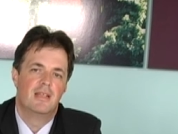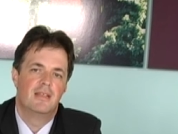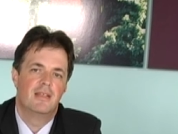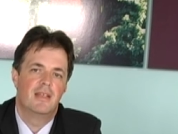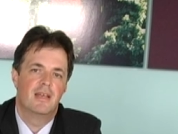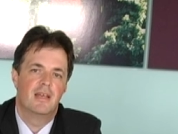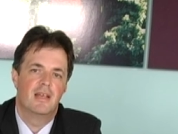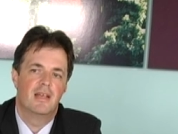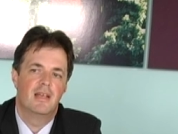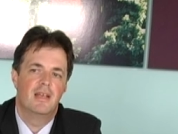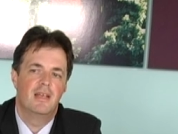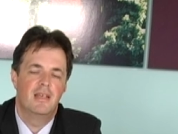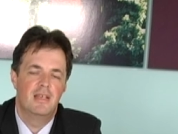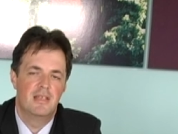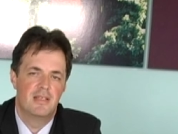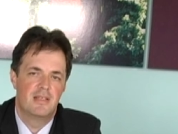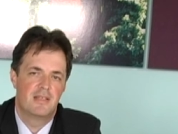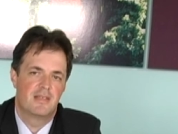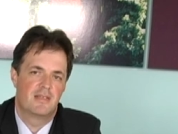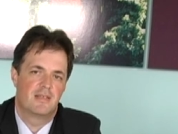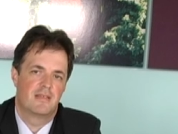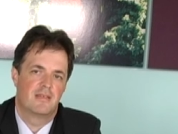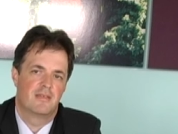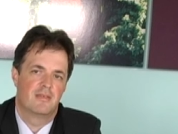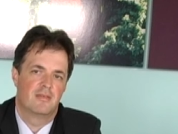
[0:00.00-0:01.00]
There
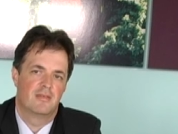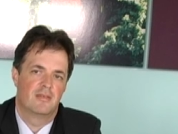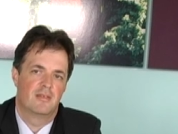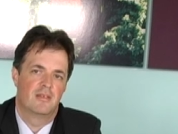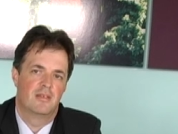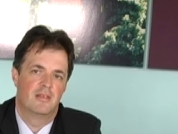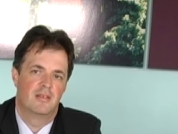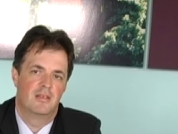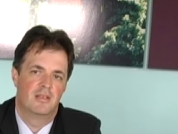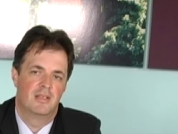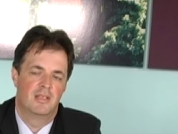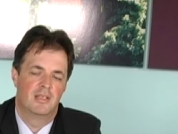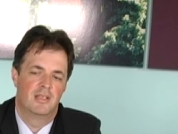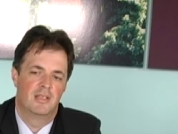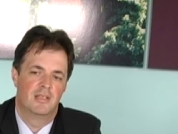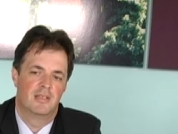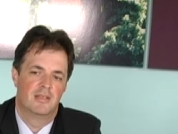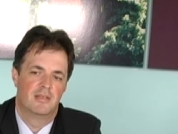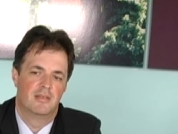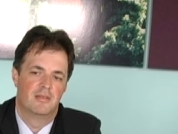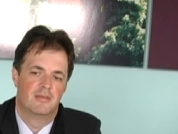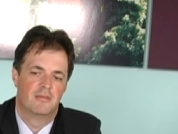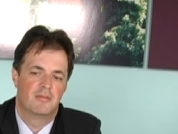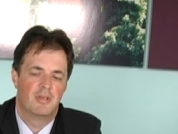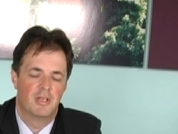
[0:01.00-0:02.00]
is
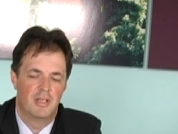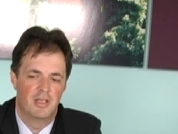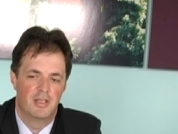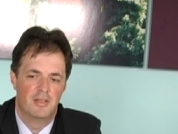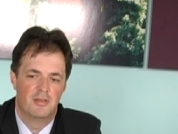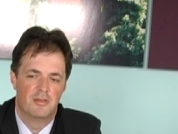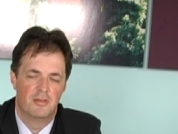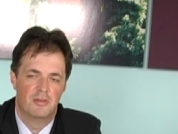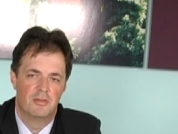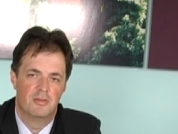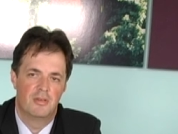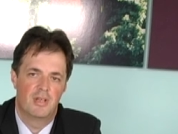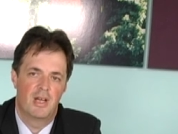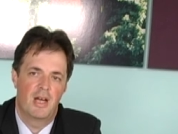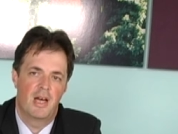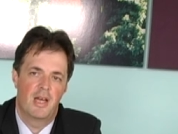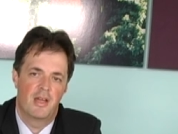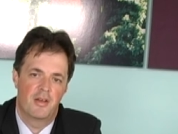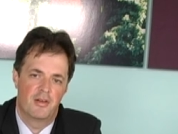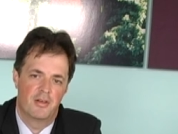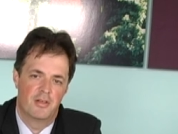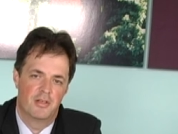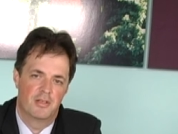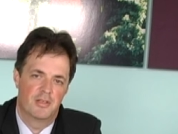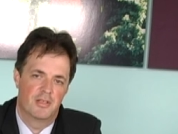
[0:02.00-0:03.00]
uh, really no
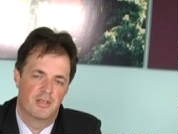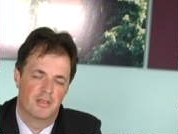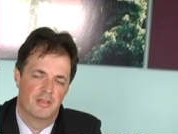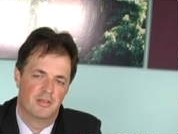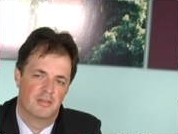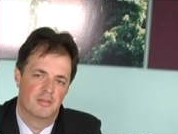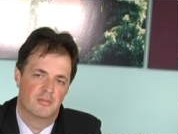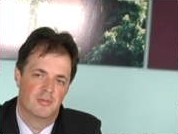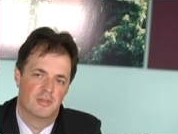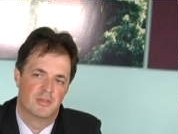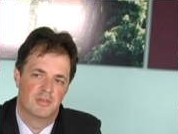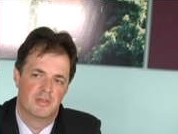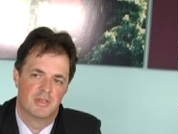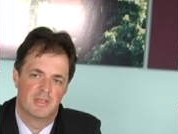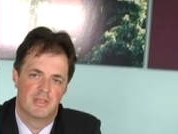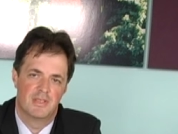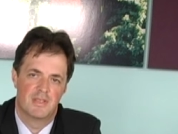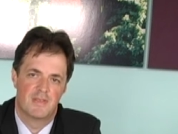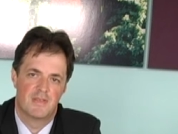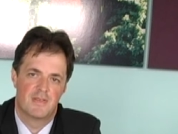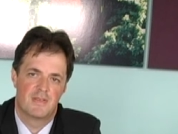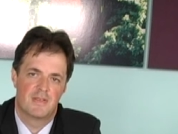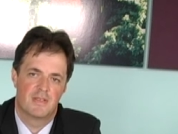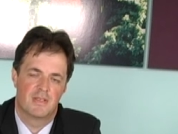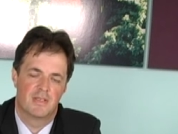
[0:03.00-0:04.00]
hierarchy among
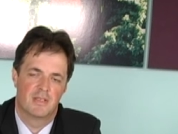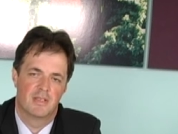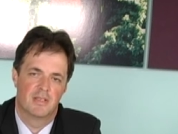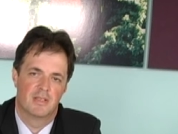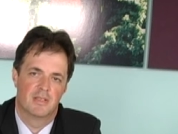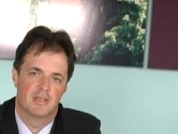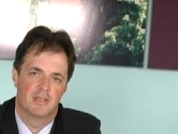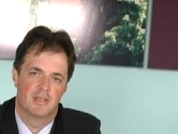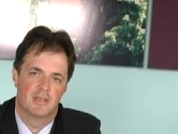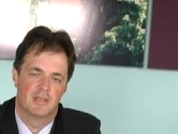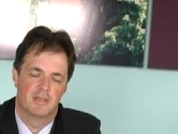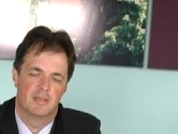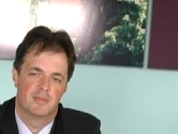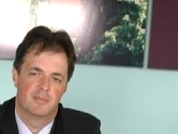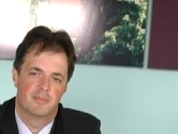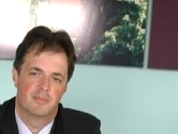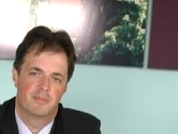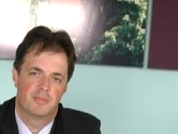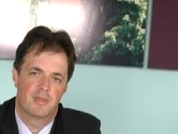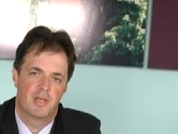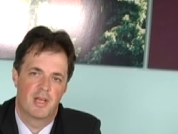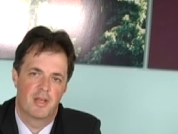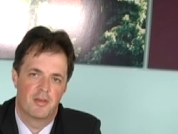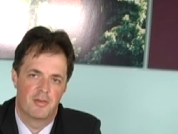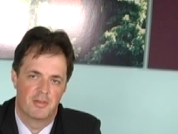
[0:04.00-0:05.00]
these uh,
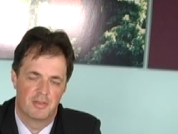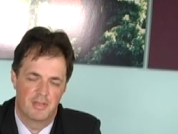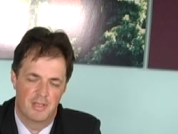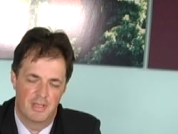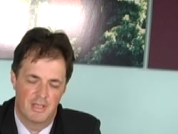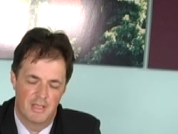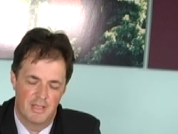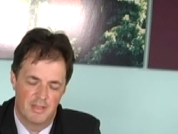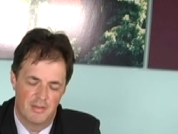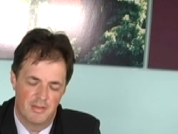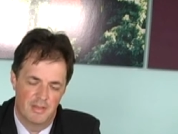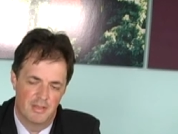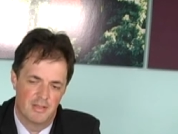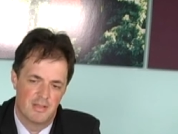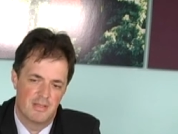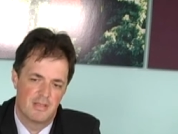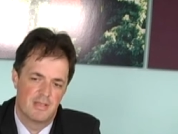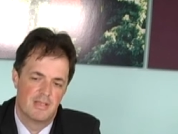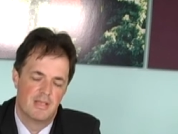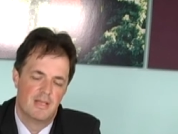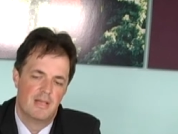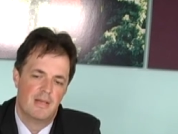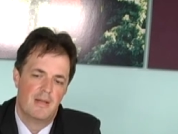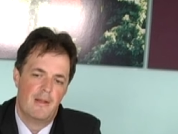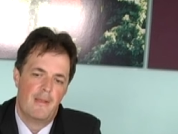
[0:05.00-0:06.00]
priority areas.